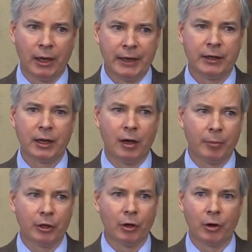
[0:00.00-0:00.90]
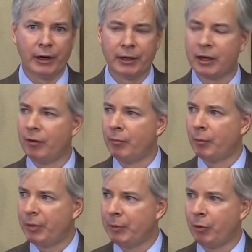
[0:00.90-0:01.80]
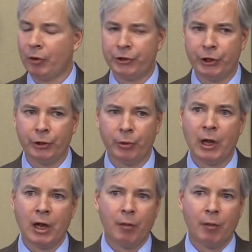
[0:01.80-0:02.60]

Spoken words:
income and lower income people do,